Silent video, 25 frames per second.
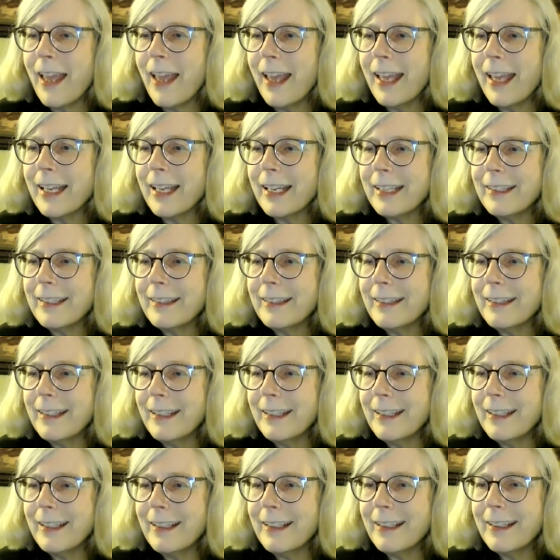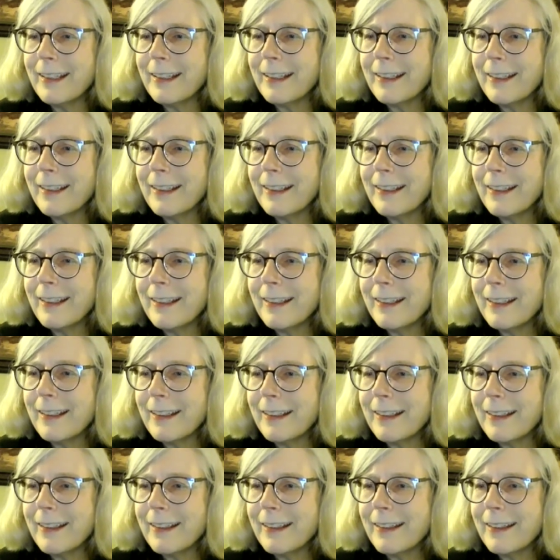and I think
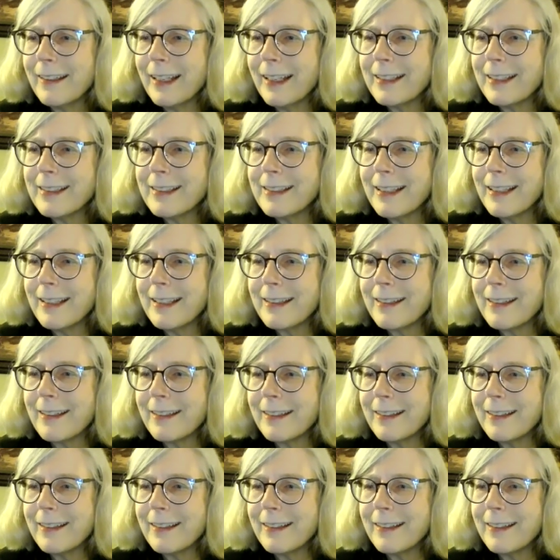that's it.